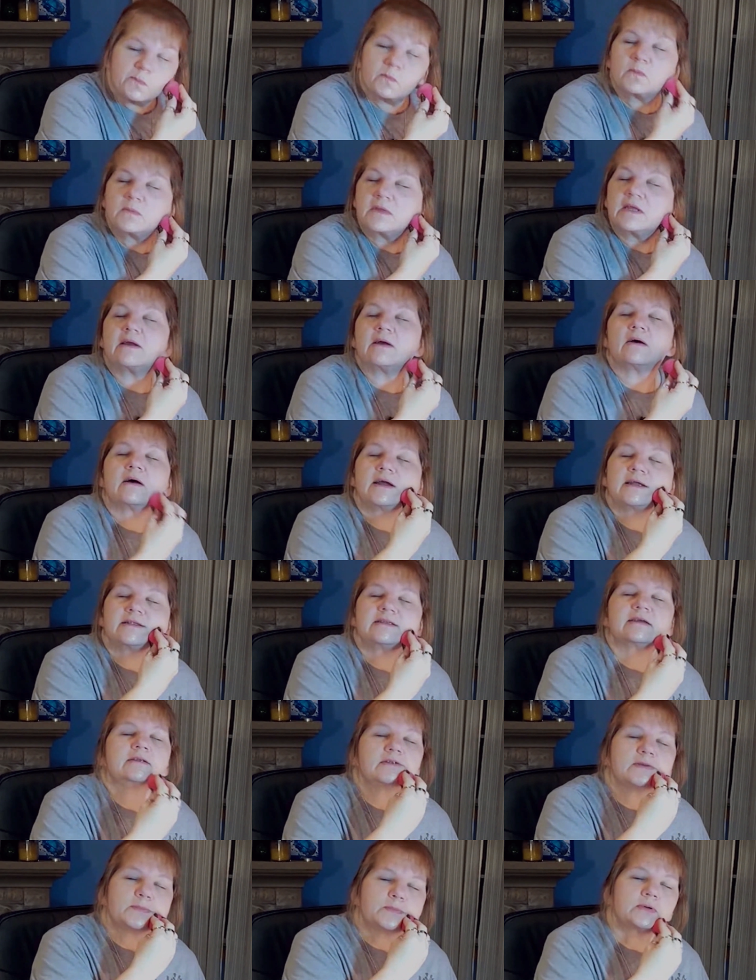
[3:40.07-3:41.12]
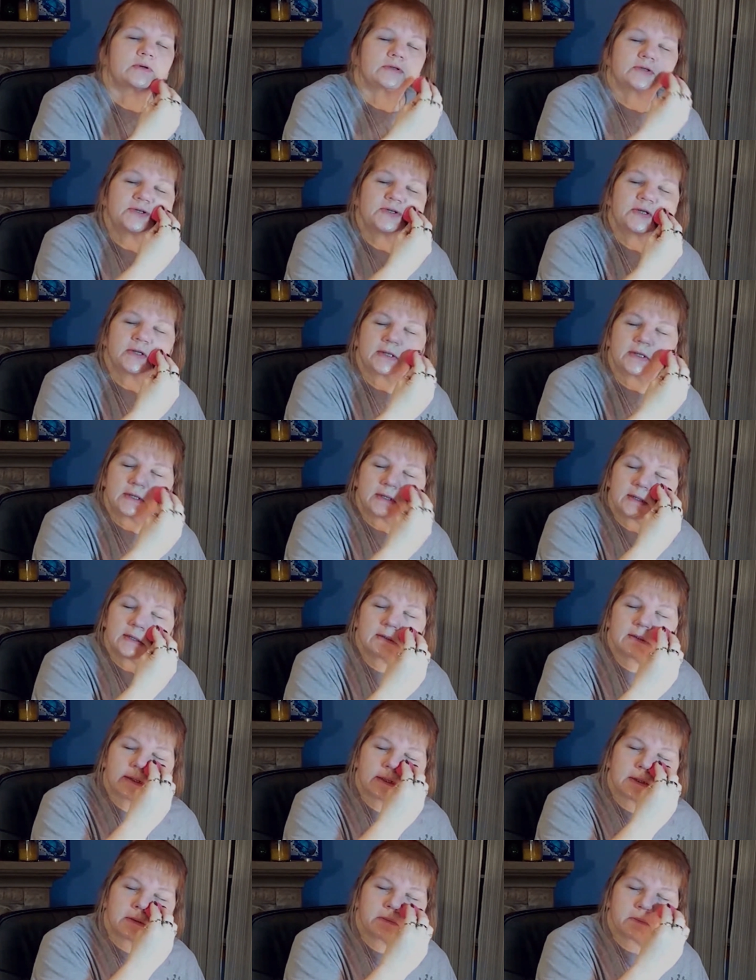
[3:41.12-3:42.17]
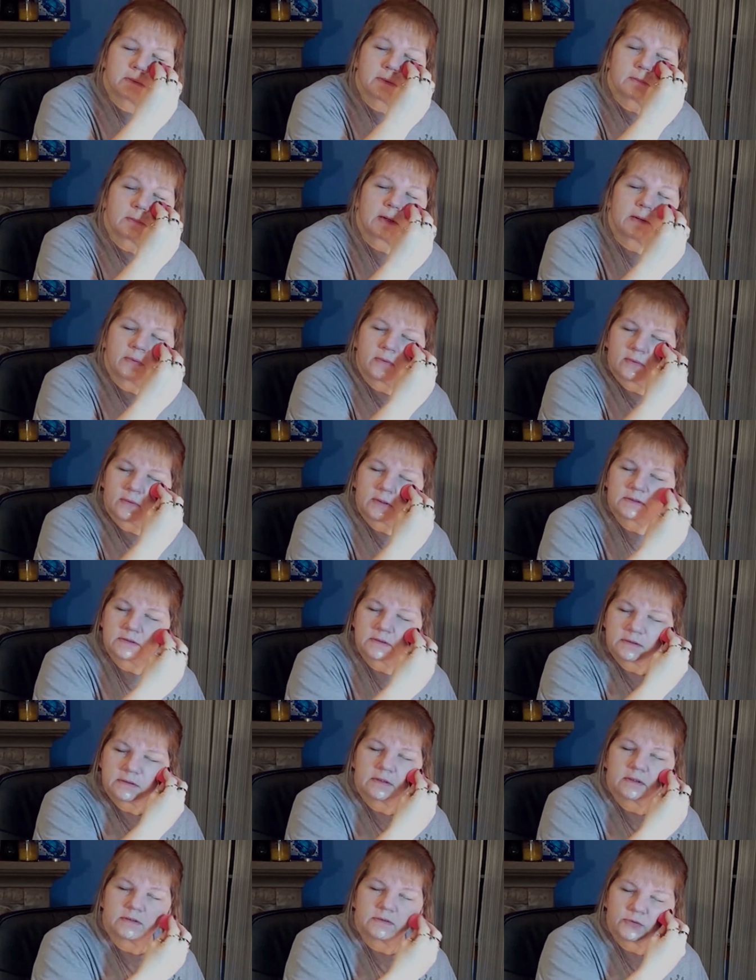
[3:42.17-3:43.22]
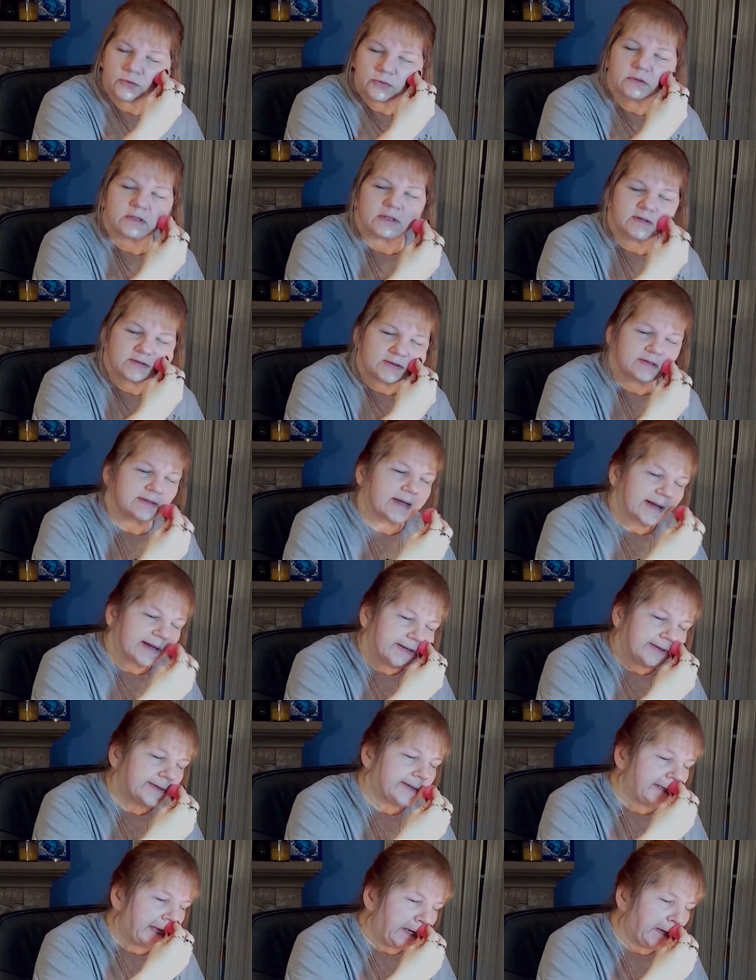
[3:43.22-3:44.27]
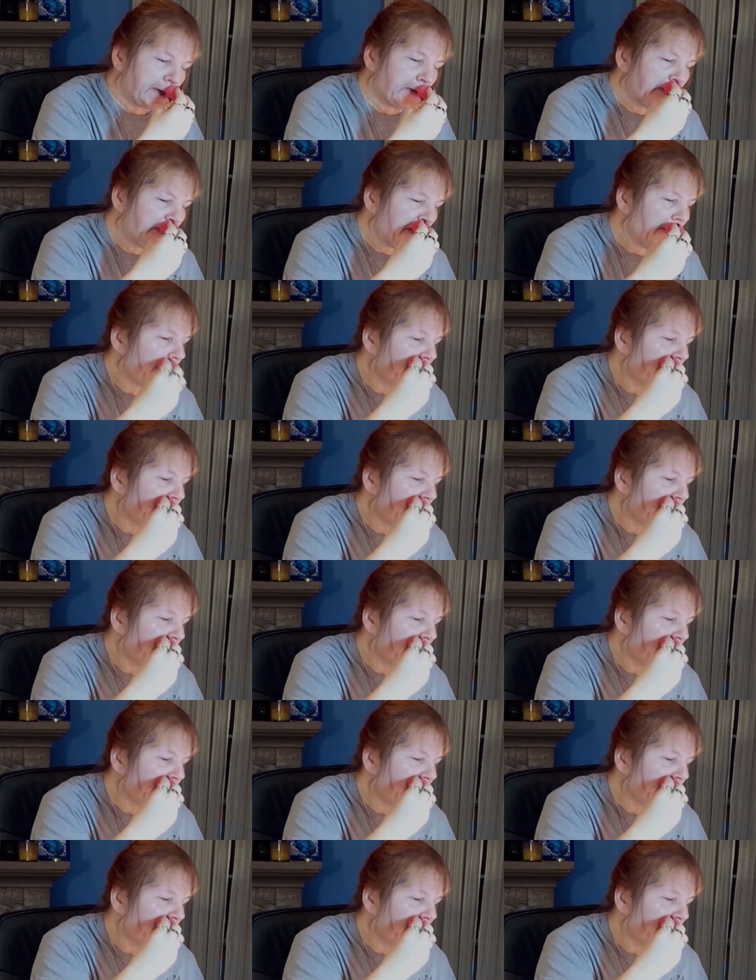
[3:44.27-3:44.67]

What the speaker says: Now, I tend to push it in where my pores are larger because it tends to